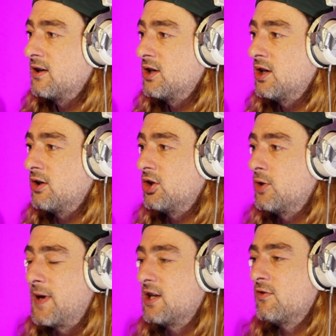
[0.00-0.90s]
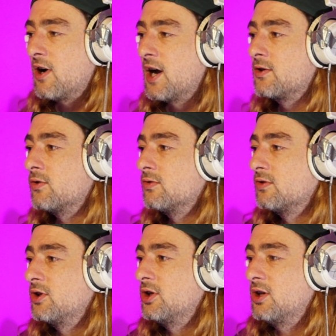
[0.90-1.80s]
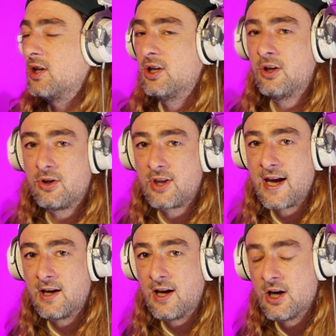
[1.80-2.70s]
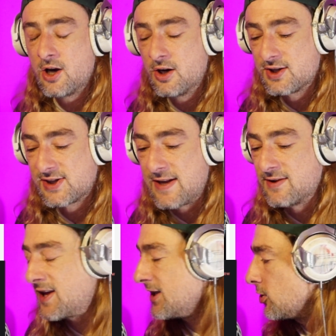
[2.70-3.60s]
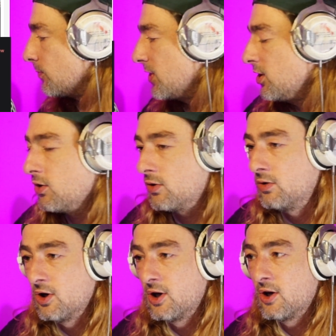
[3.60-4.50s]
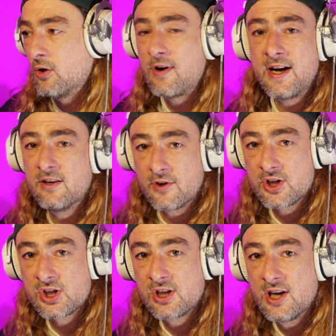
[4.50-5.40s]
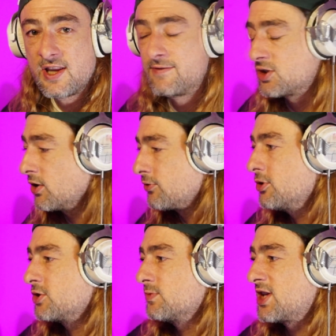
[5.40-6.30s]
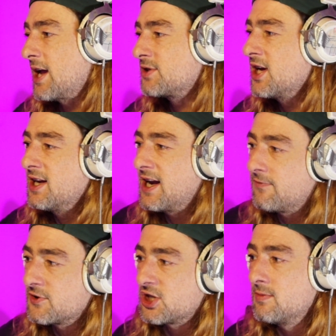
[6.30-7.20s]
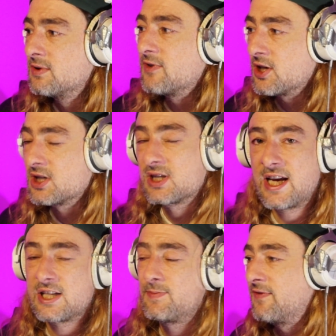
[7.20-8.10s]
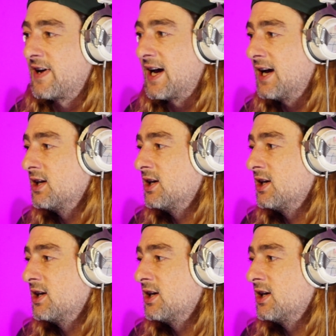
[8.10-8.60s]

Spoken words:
you pick your idol. You then understand that they could be you or any of us. They've just gone through some steps. Now, for some of us, let's be fair,